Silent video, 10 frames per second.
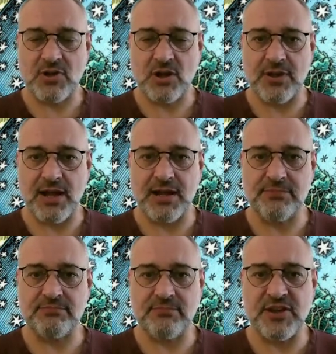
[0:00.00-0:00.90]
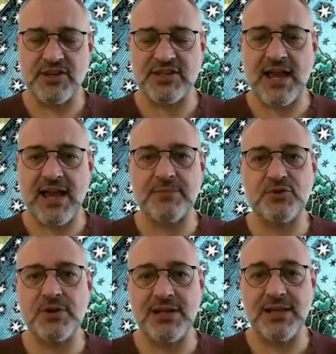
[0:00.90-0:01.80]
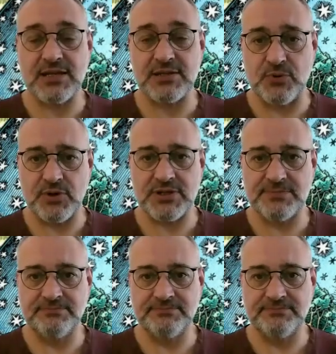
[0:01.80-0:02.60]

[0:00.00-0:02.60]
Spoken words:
Okay, the things that hang between your legs, boys.